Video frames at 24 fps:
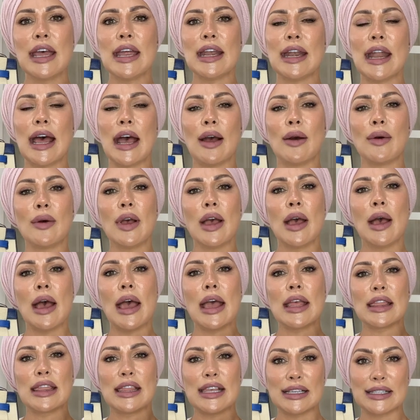Now,
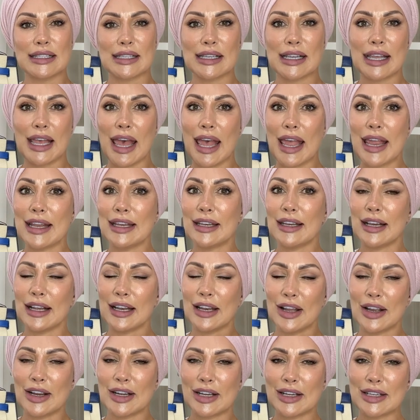this again,
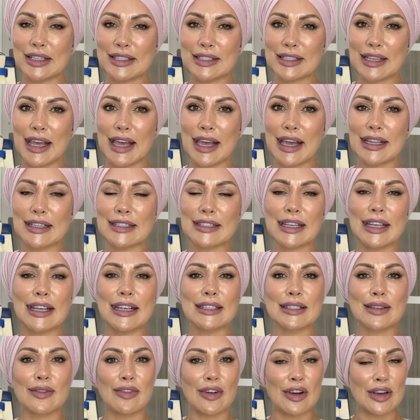like I said,
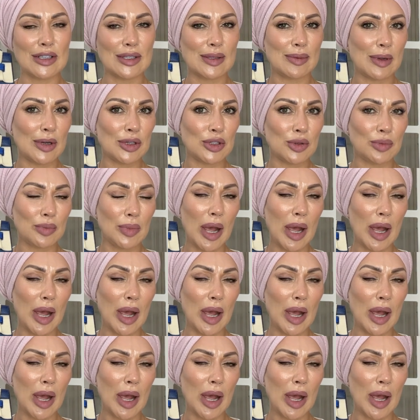is a very special